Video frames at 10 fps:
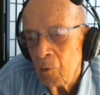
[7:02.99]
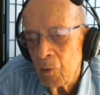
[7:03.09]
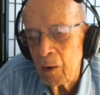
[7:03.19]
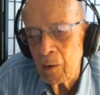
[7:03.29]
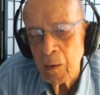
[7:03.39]

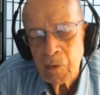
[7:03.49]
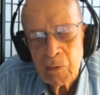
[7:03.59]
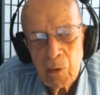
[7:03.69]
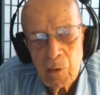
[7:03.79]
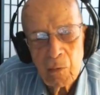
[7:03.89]
Well, I'm
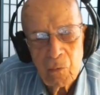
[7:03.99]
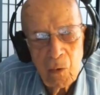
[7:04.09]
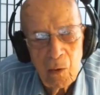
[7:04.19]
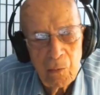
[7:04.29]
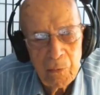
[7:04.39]
still
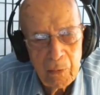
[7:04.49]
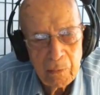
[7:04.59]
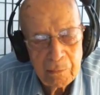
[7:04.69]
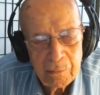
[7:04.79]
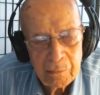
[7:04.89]
involved
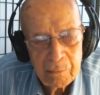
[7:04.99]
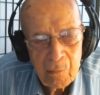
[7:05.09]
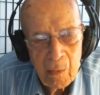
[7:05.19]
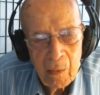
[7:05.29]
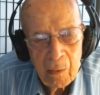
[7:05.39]
in
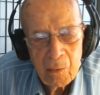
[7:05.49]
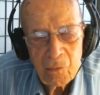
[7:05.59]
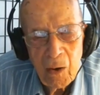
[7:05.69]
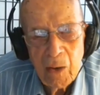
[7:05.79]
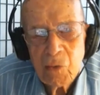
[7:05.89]

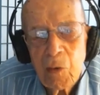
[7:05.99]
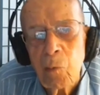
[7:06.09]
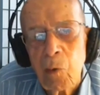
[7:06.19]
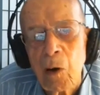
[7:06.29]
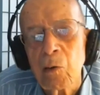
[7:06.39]
advisory
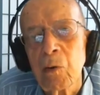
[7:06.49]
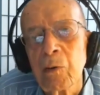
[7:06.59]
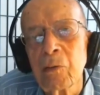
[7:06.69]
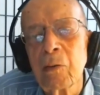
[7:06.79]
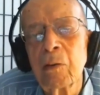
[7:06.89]
work
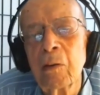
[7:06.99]
with